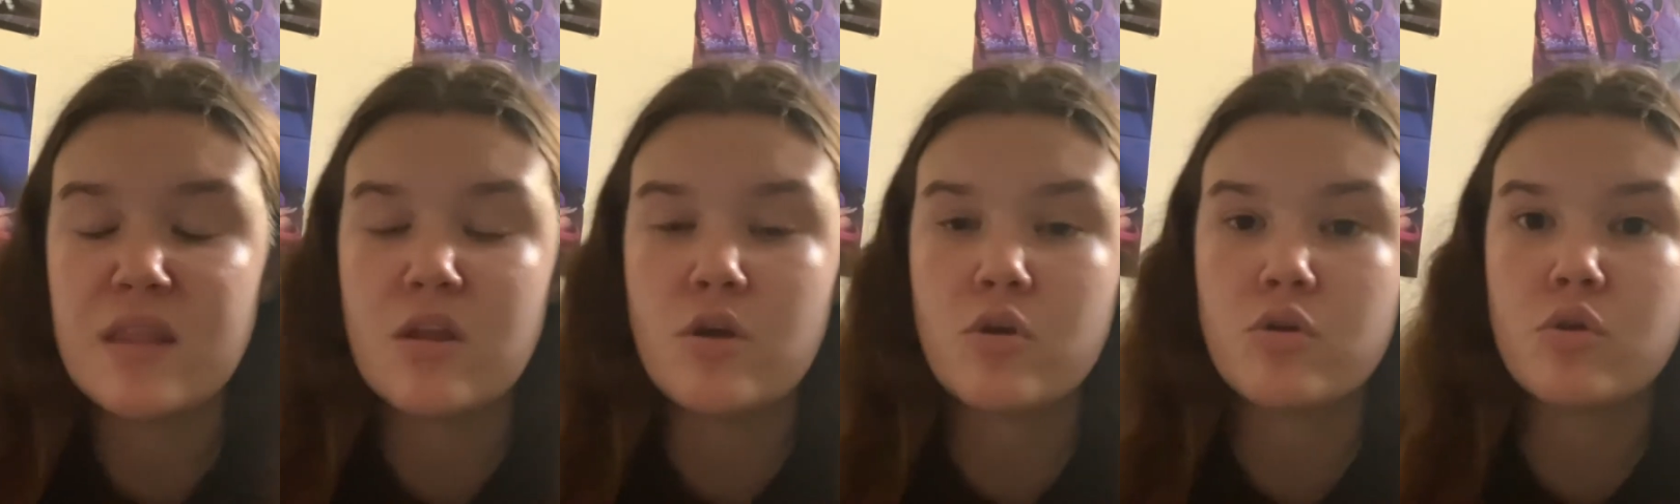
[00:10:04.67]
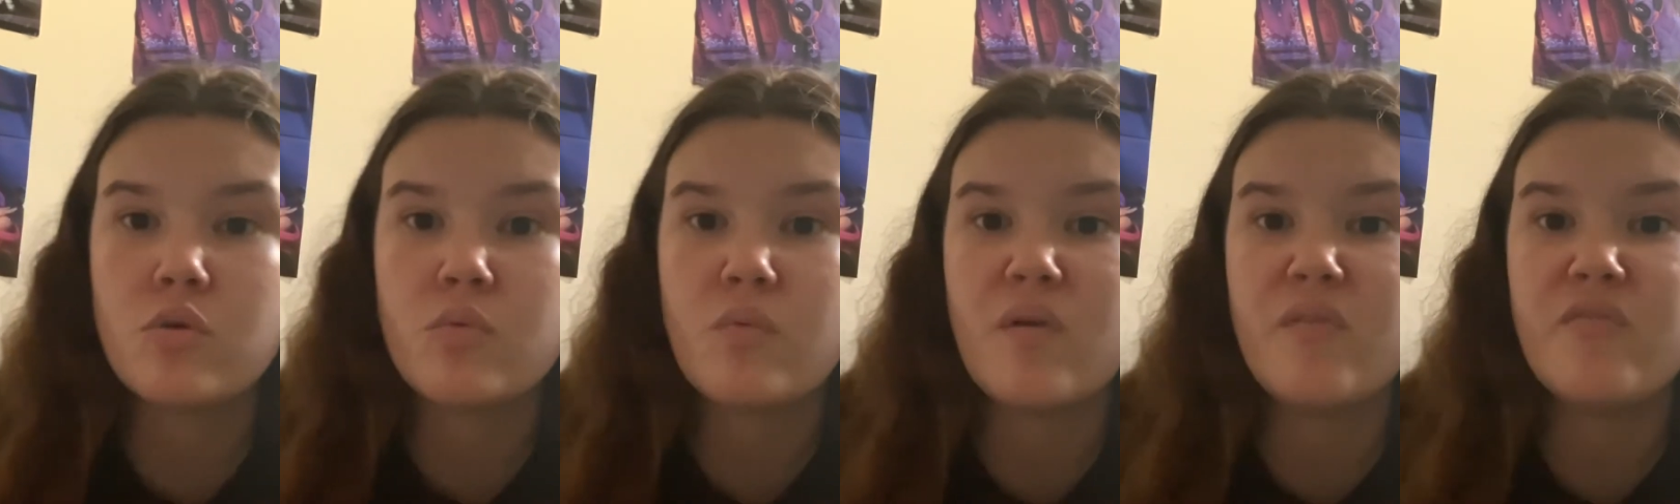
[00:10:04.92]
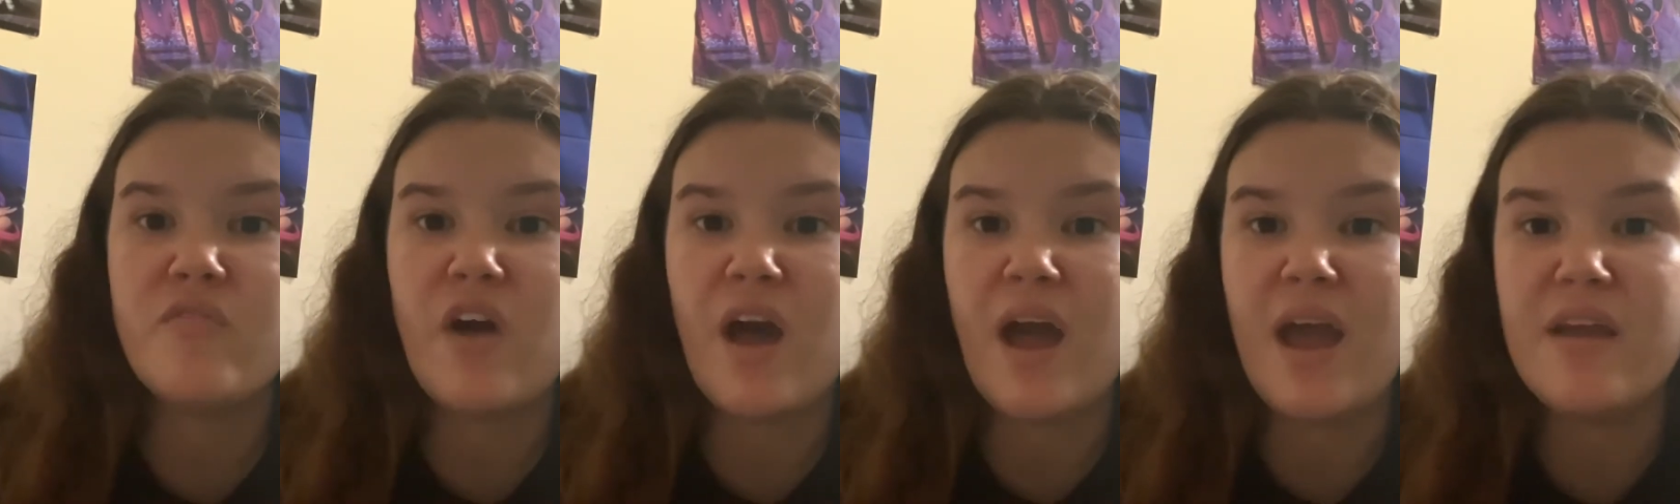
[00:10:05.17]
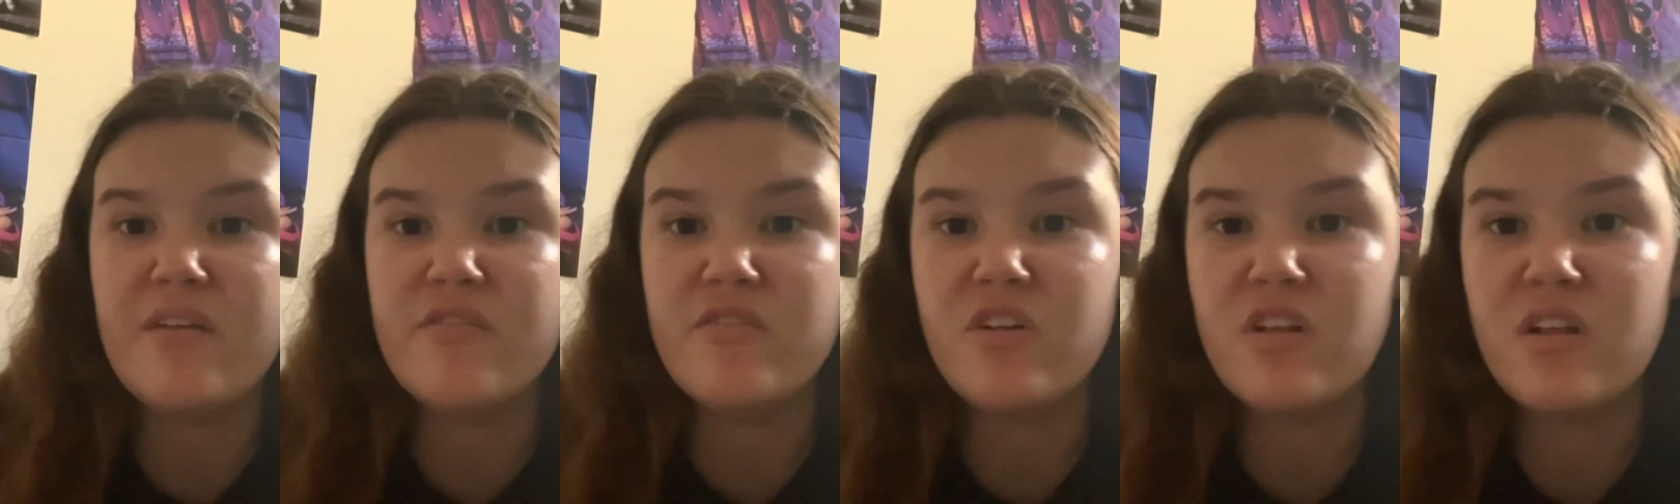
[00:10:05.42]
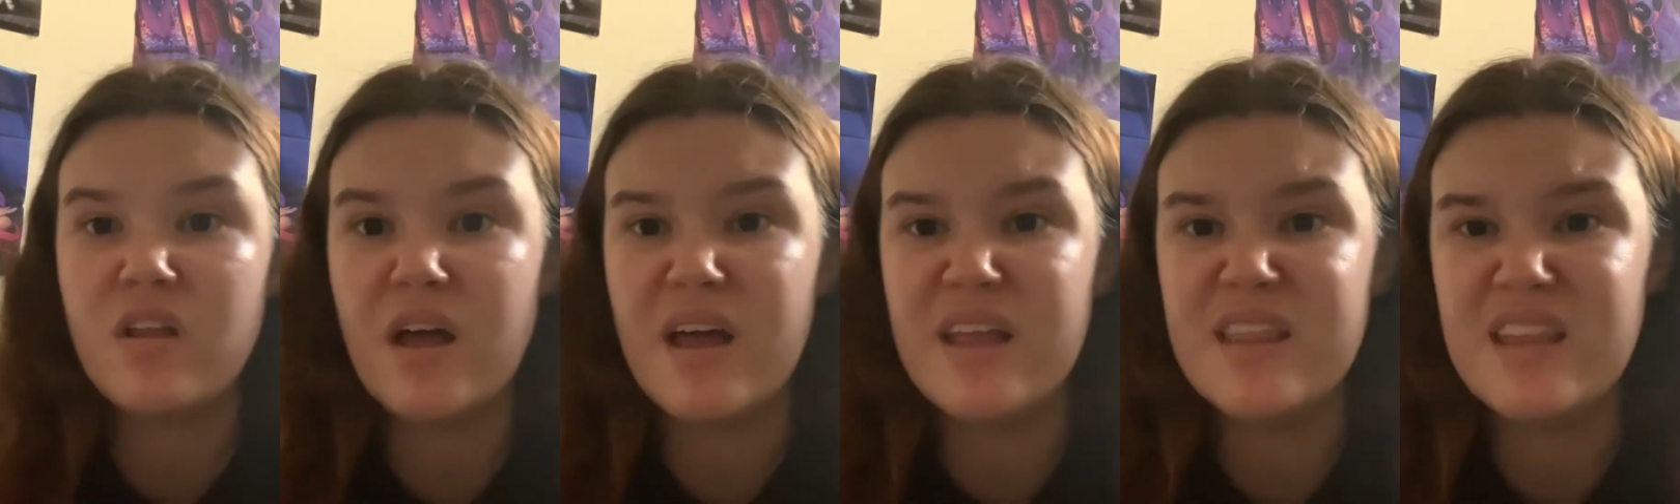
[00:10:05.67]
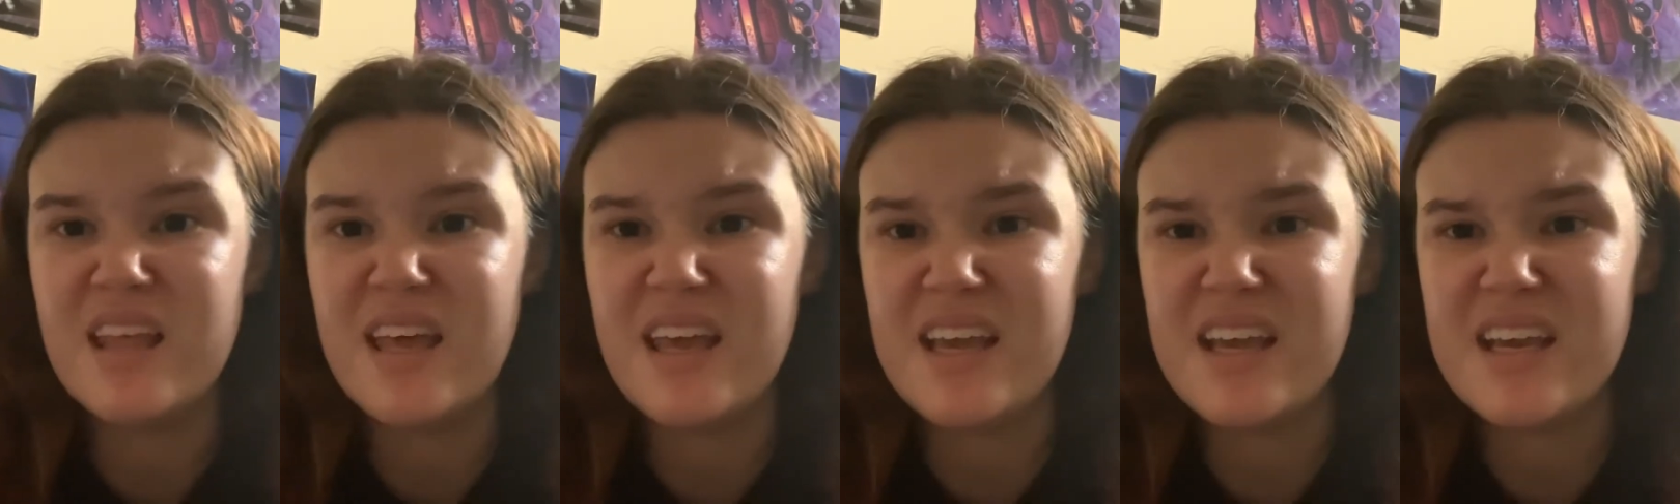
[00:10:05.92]
there's a revival
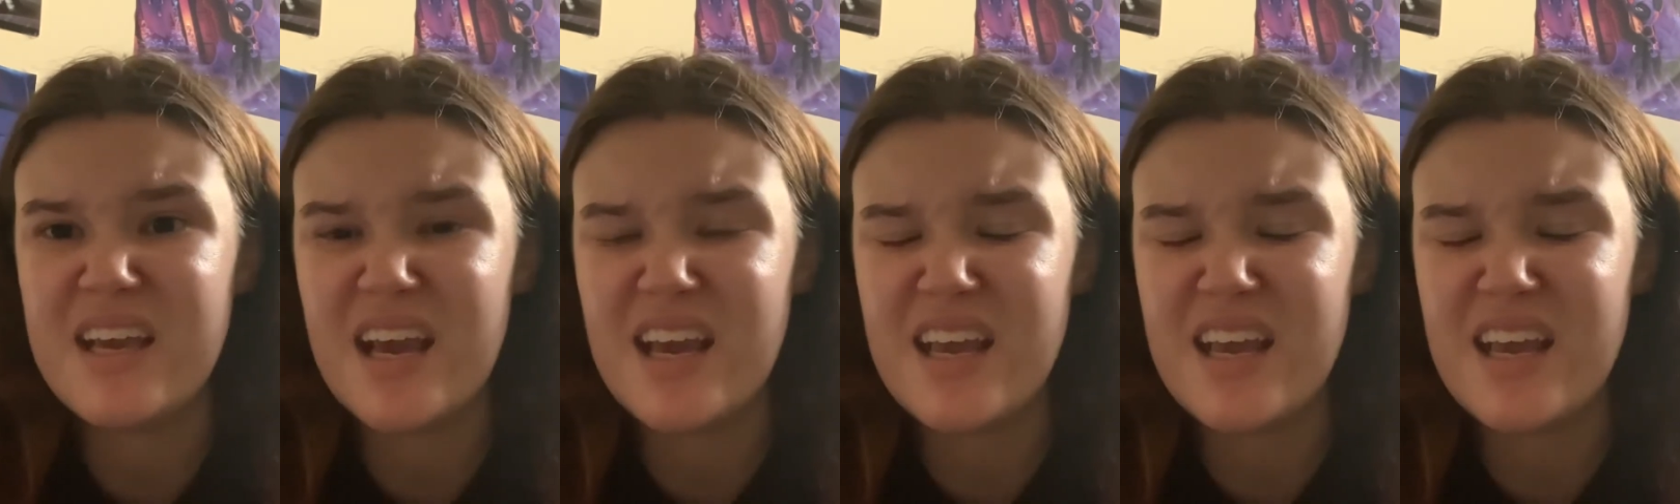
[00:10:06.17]
on, like,